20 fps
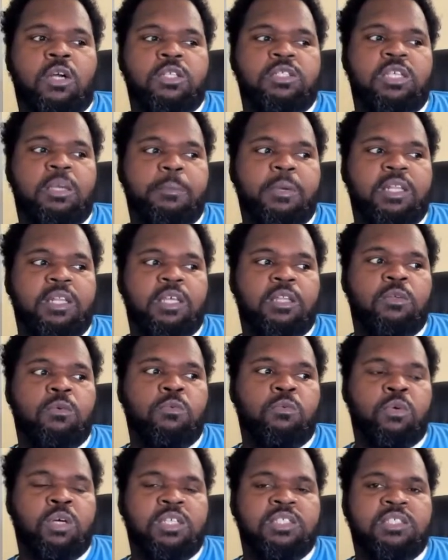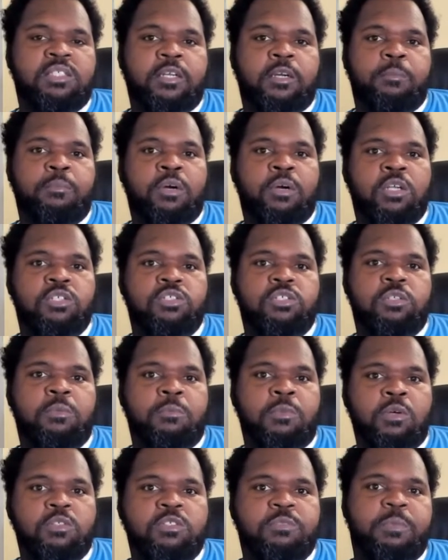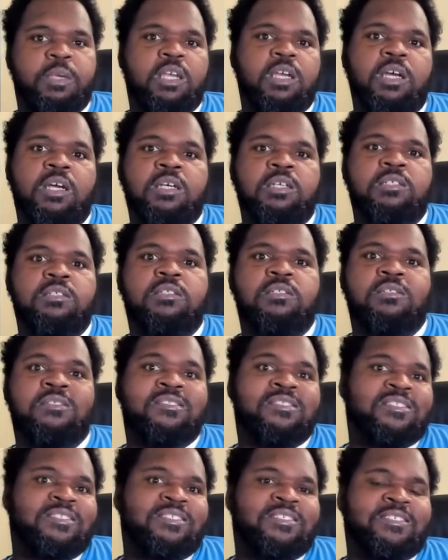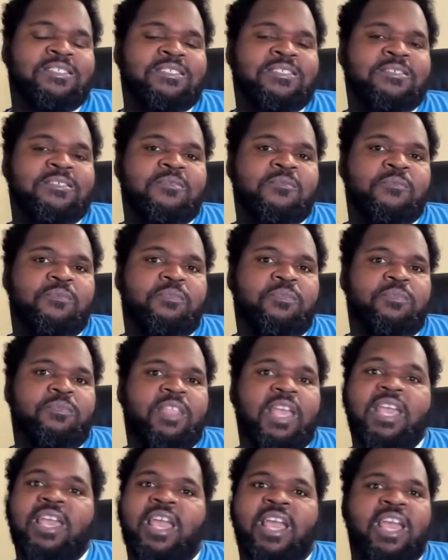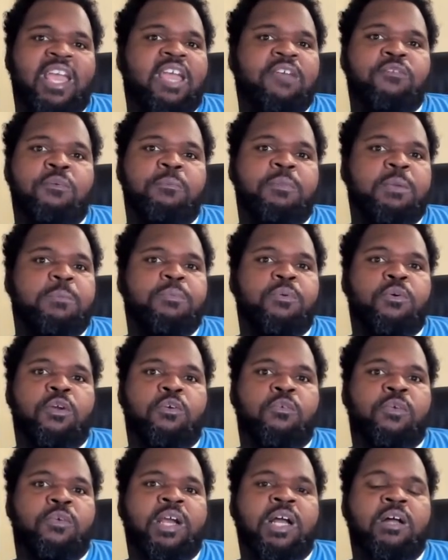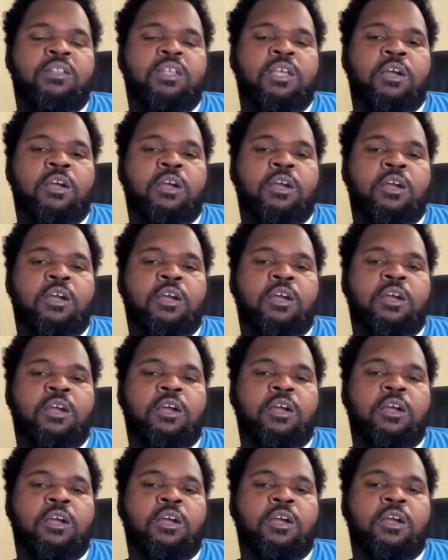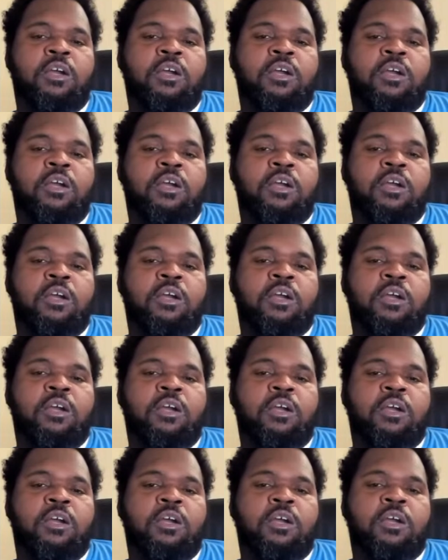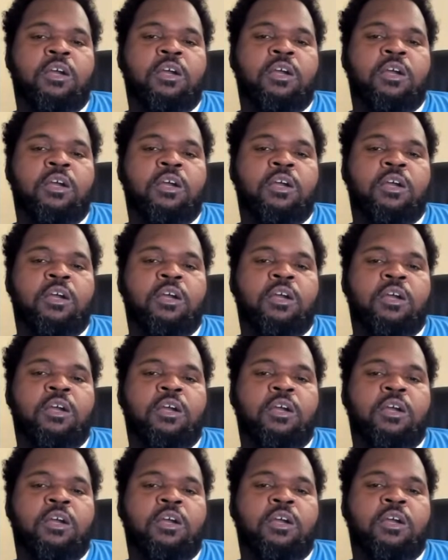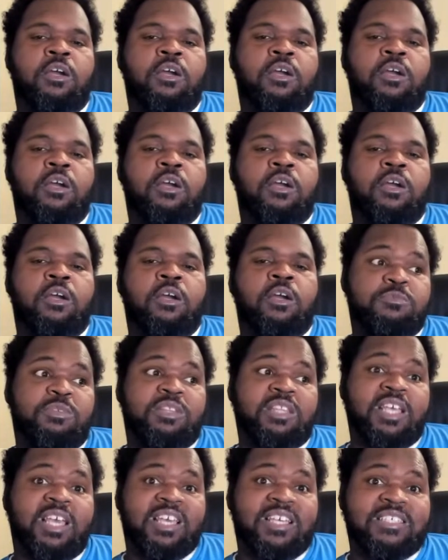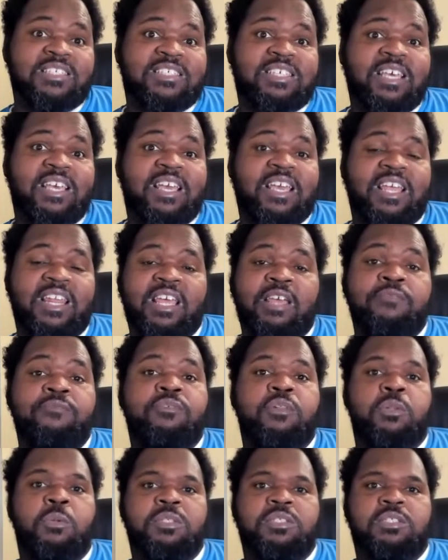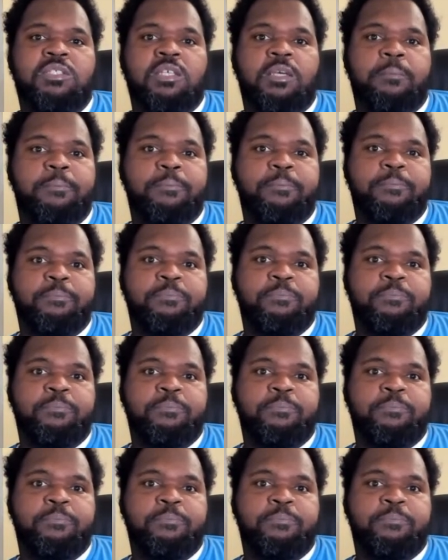are typically the ones that are punished the most because they can't even be put around the other prisoners, the other inmates, because what they can say can influence them.